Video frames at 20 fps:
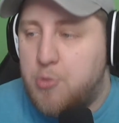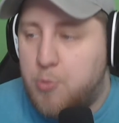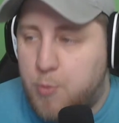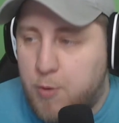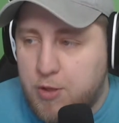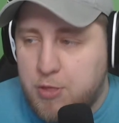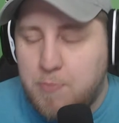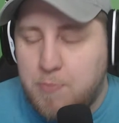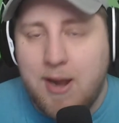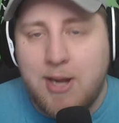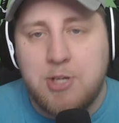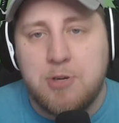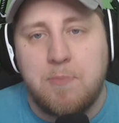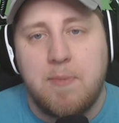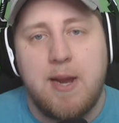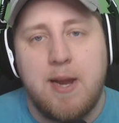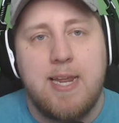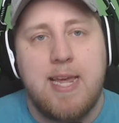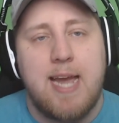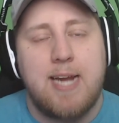with Major
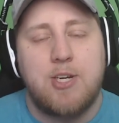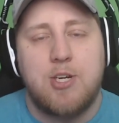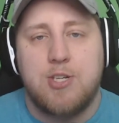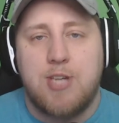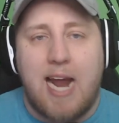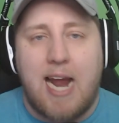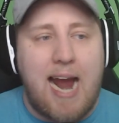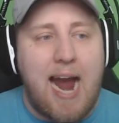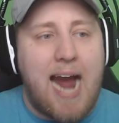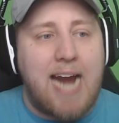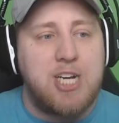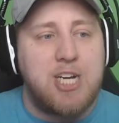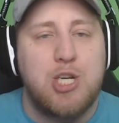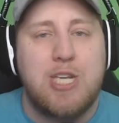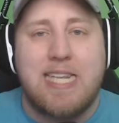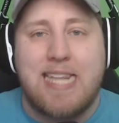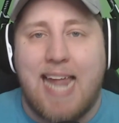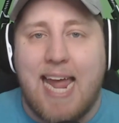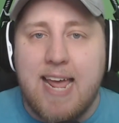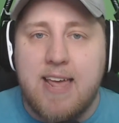Maniac, I
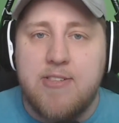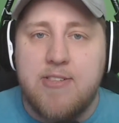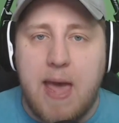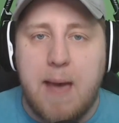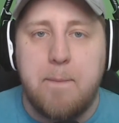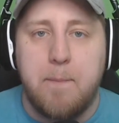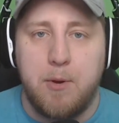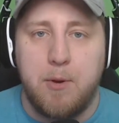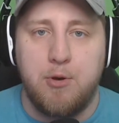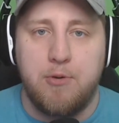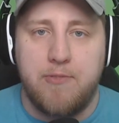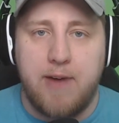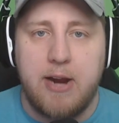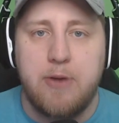just like that move.